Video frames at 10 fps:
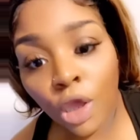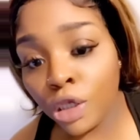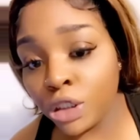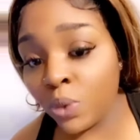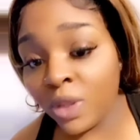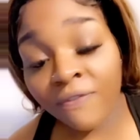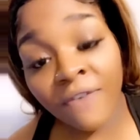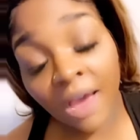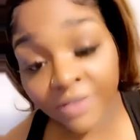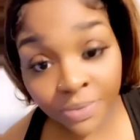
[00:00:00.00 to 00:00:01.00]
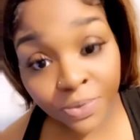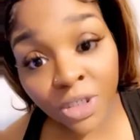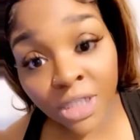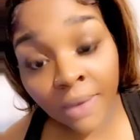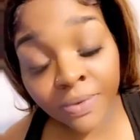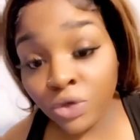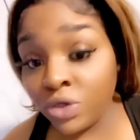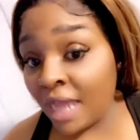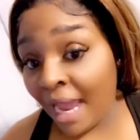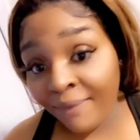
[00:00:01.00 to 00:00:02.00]
So with 5 simple steps, you
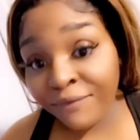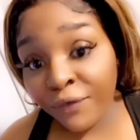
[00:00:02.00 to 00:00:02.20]
sign up for